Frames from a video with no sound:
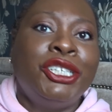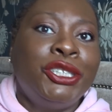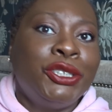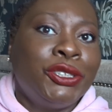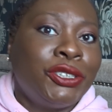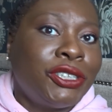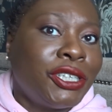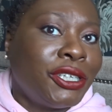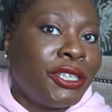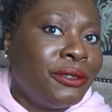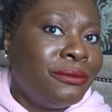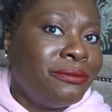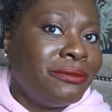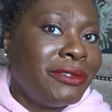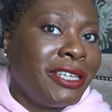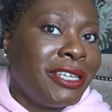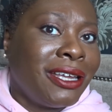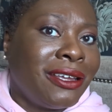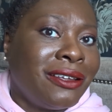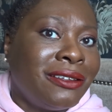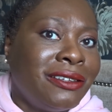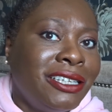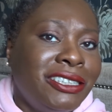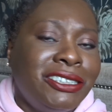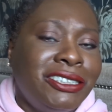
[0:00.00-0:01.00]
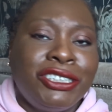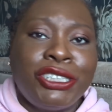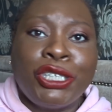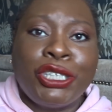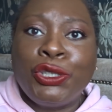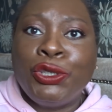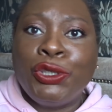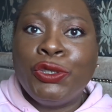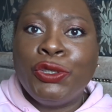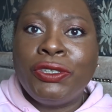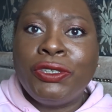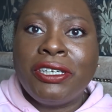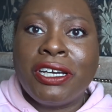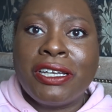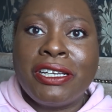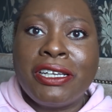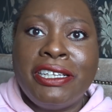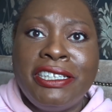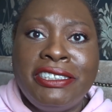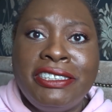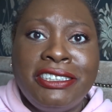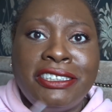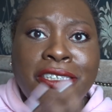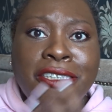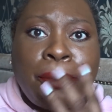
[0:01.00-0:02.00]
So yeah, this is a good colour.
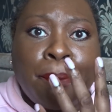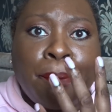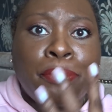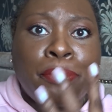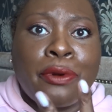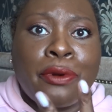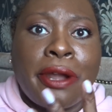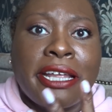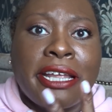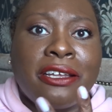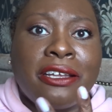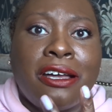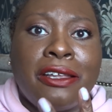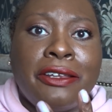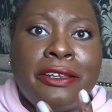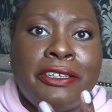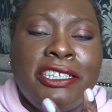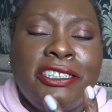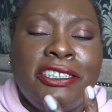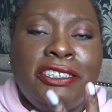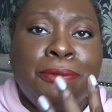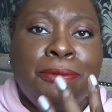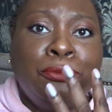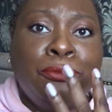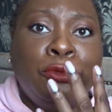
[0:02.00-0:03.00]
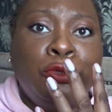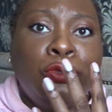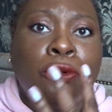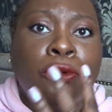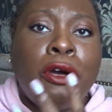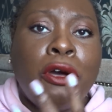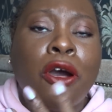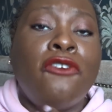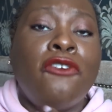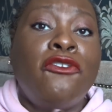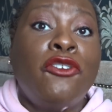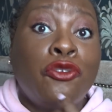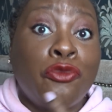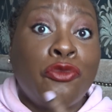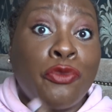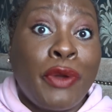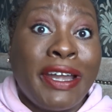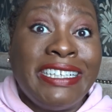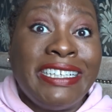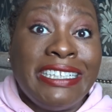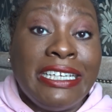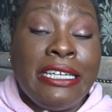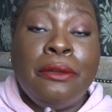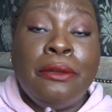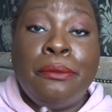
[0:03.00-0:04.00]
This is a bright colour. This is more of a
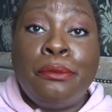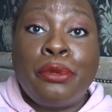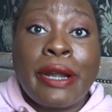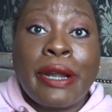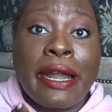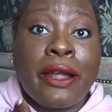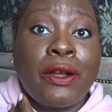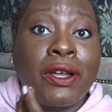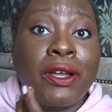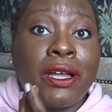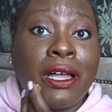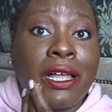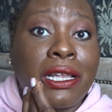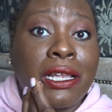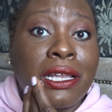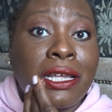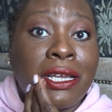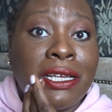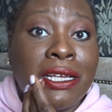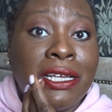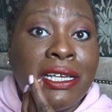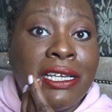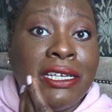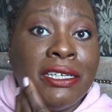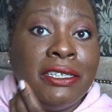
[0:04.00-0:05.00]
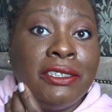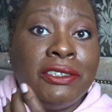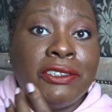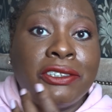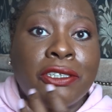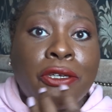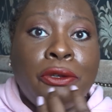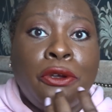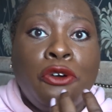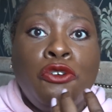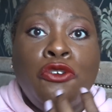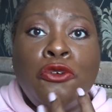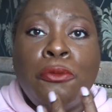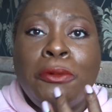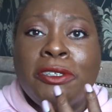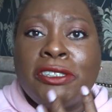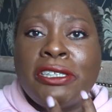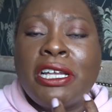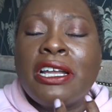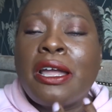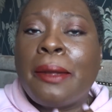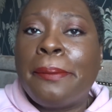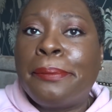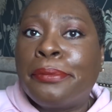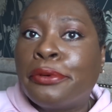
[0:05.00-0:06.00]
reddy brown colour. So almost
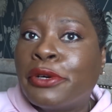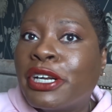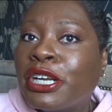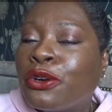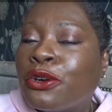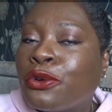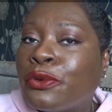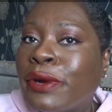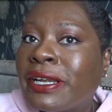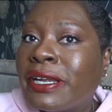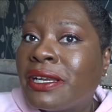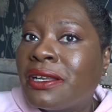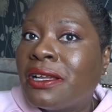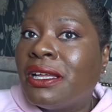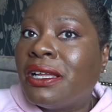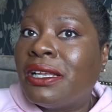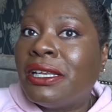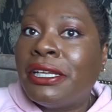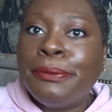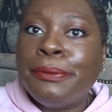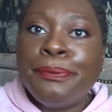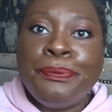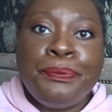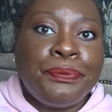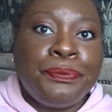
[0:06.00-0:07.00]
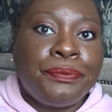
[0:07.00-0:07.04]
like a brick red colour.